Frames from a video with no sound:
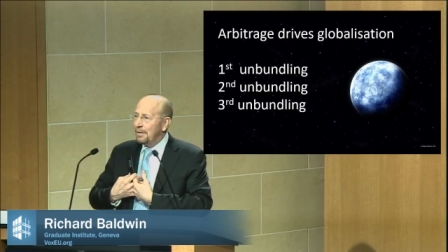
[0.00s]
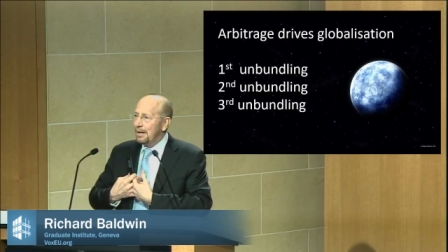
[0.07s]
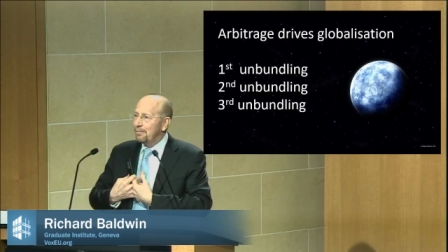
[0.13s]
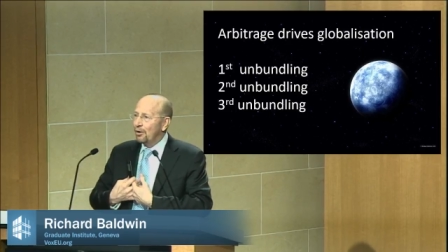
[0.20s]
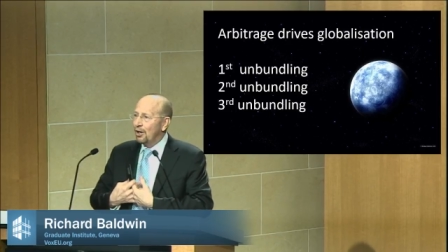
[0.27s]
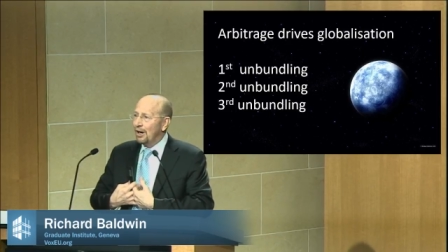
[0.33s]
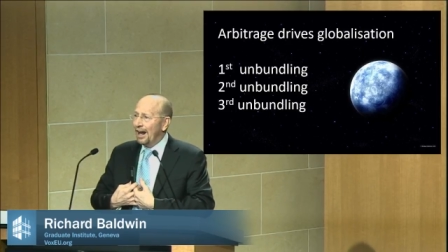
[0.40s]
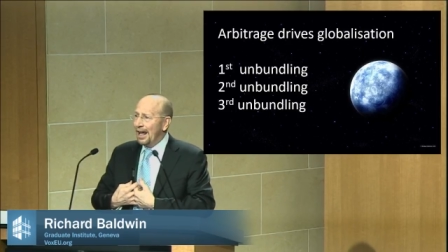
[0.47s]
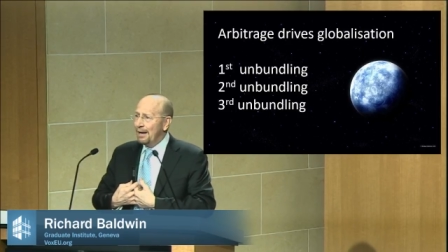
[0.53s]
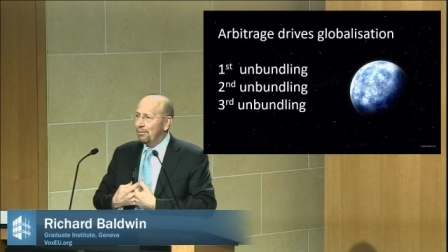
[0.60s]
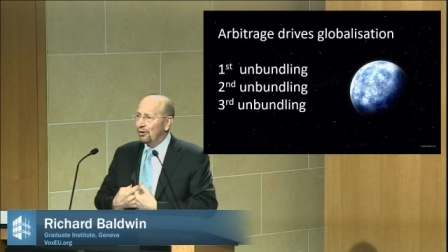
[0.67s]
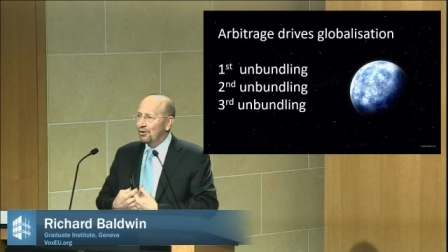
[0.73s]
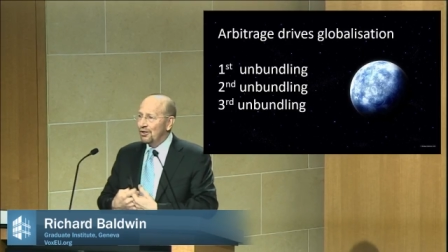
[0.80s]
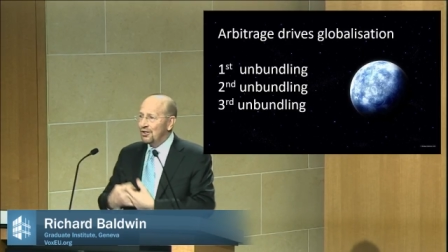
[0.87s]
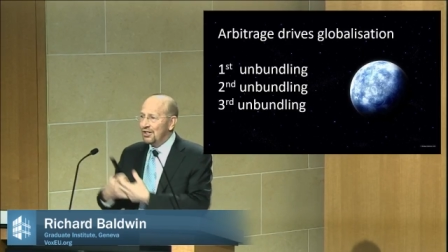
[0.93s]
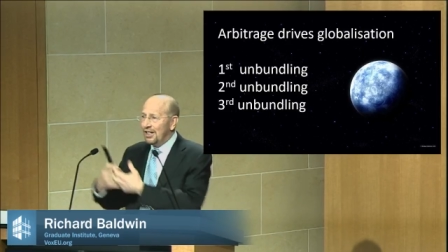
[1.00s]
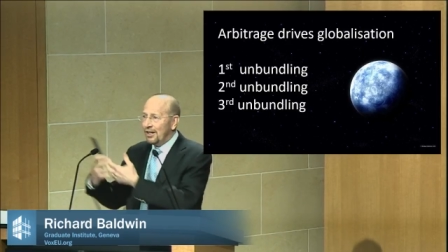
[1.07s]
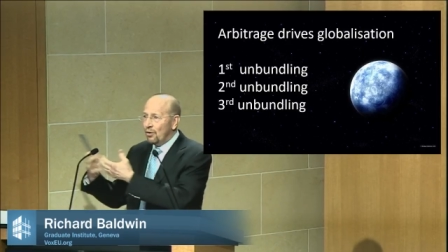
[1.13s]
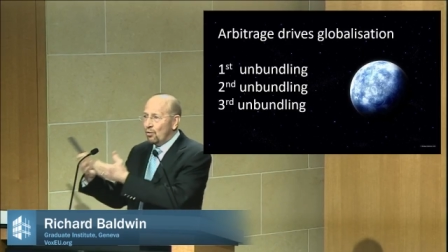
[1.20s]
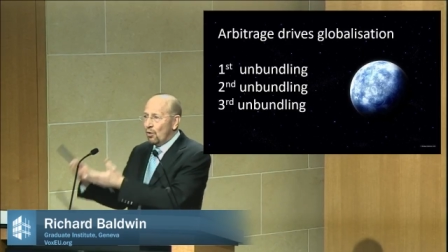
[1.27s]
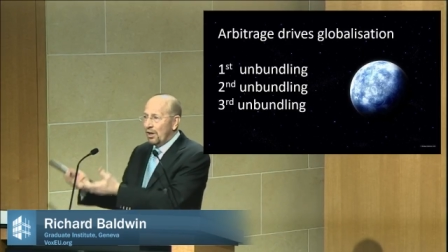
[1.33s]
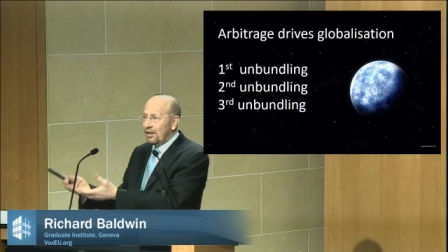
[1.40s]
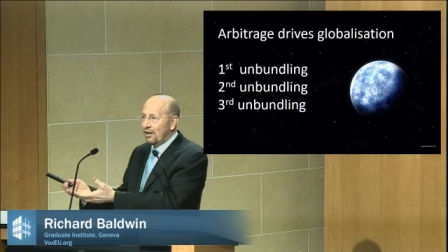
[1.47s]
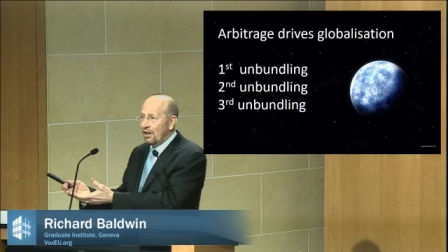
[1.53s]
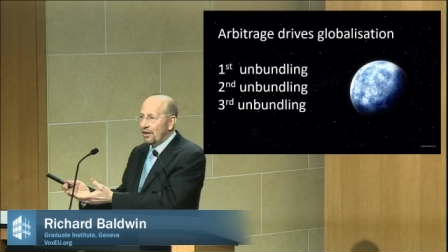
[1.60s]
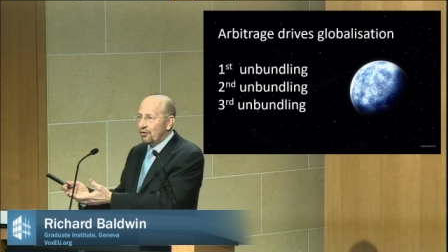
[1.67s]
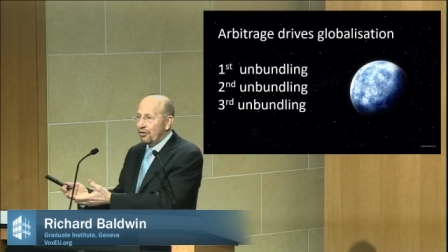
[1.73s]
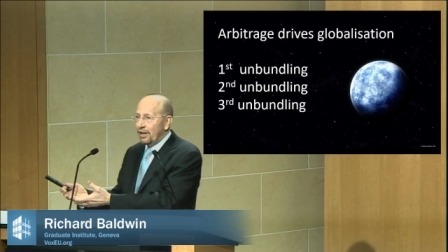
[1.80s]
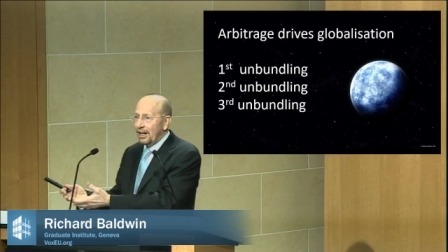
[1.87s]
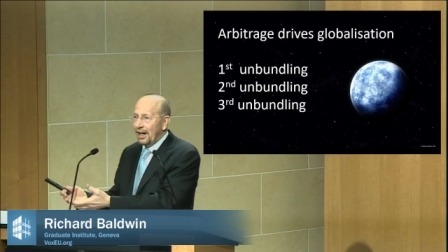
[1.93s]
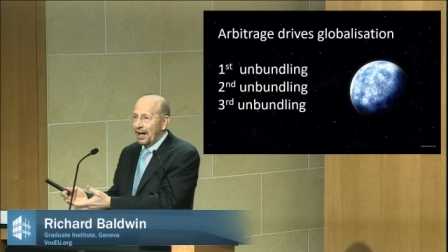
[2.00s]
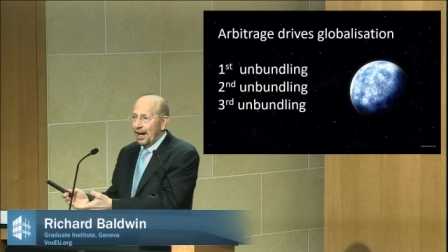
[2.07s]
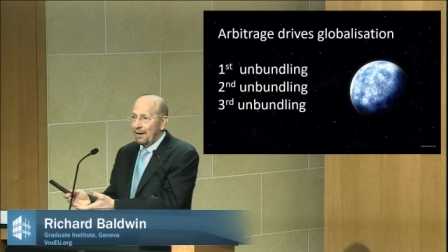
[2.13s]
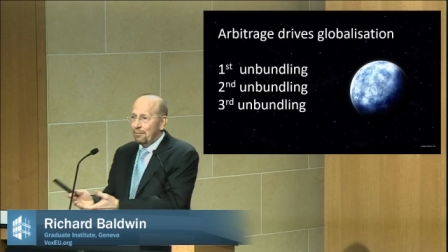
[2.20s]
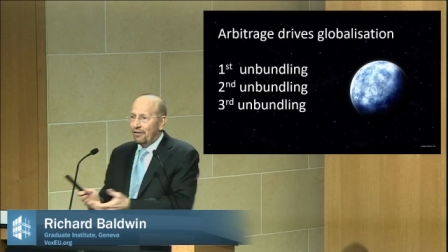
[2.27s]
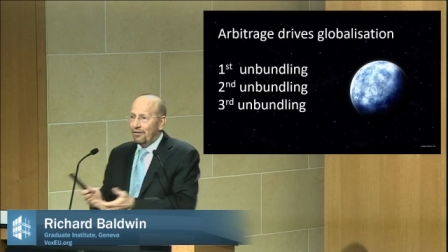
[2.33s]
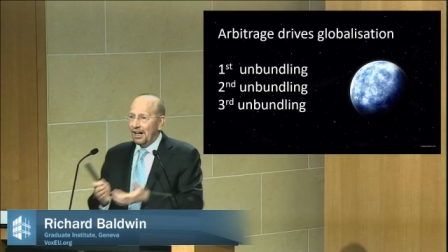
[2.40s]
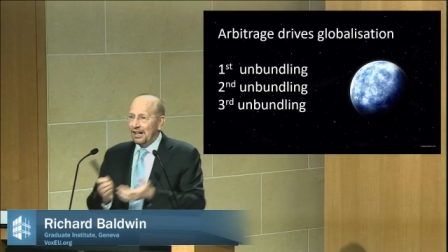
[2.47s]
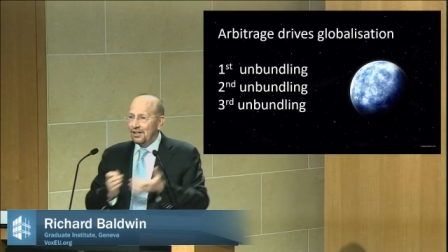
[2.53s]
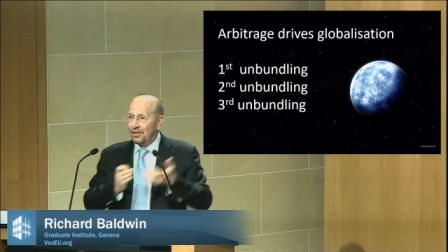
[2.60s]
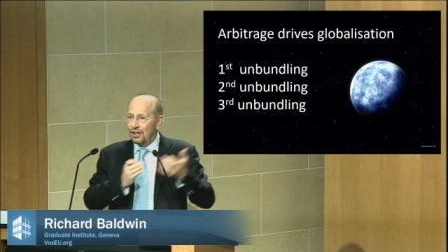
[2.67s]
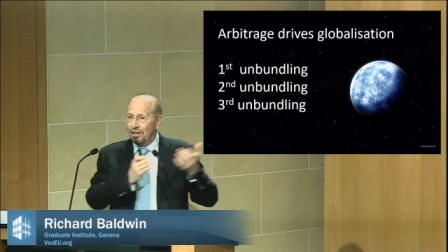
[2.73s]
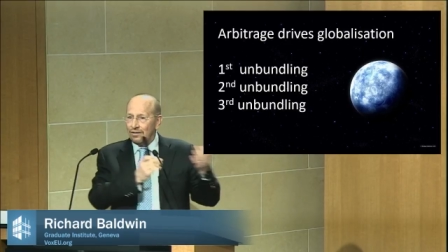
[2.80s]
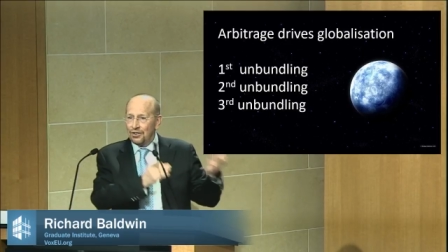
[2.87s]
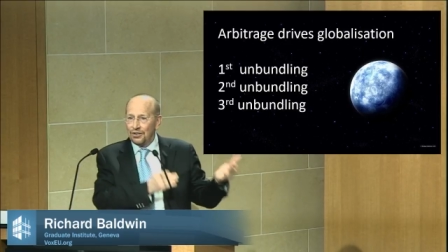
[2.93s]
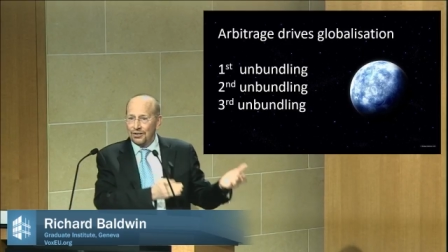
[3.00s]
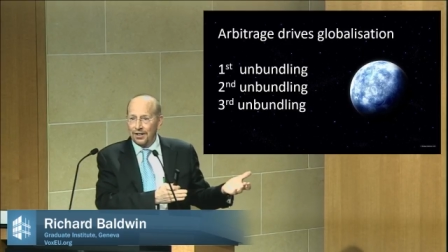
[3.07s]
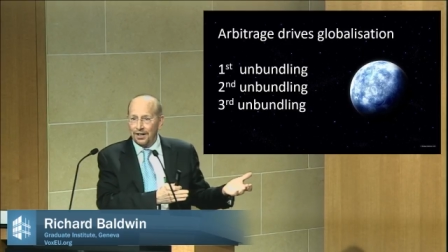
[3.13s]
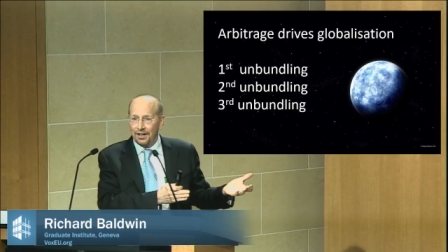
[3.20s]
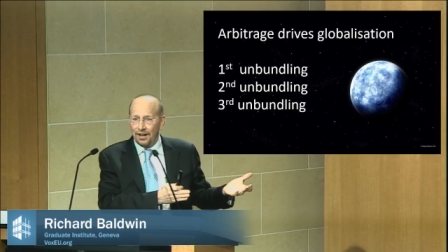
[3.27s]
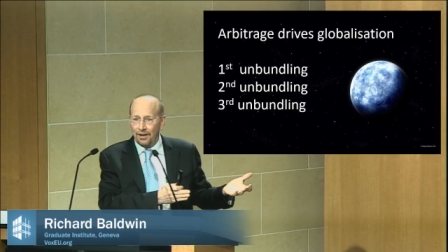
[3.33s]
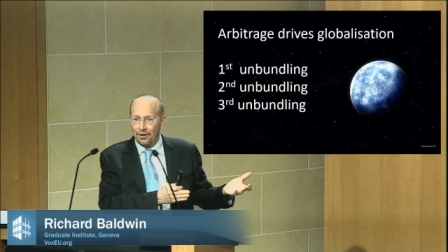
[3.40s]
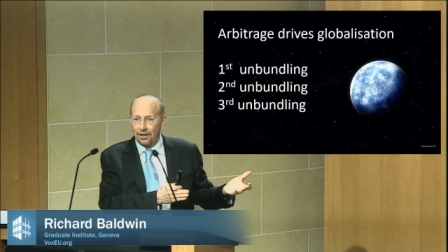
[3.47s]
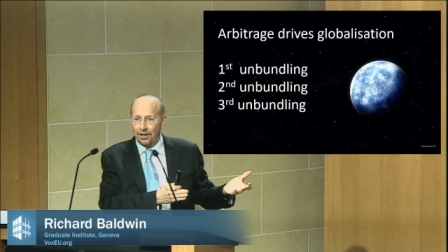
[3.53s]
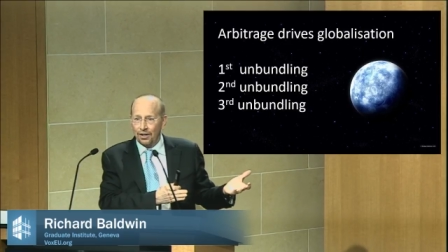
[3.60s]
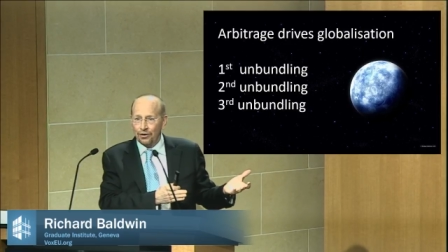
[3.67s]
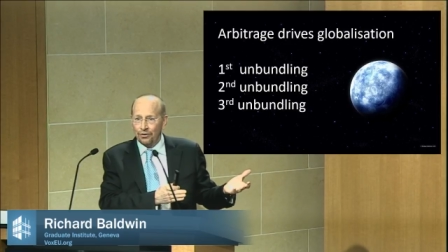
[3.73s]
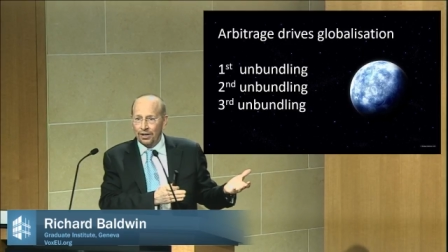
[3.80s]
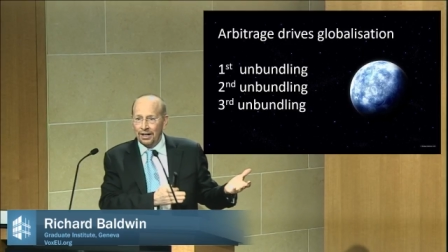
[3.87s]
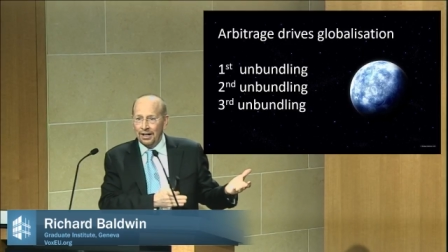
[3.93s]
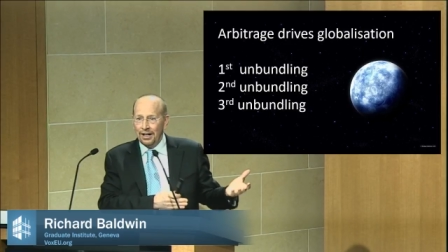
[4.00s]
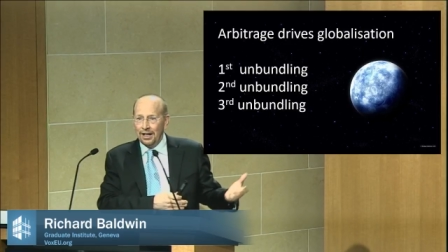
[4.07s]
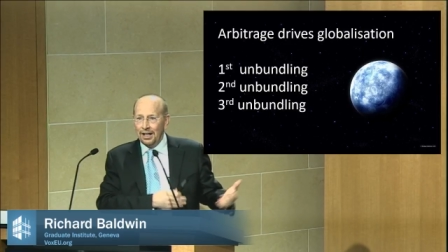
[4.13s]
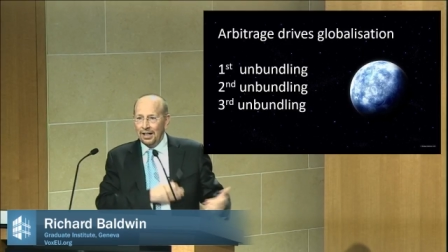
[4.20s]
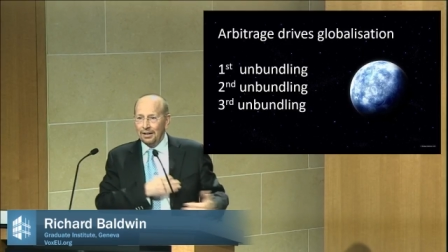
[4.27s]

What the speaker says: people are able to sit in one country and provide services in another country,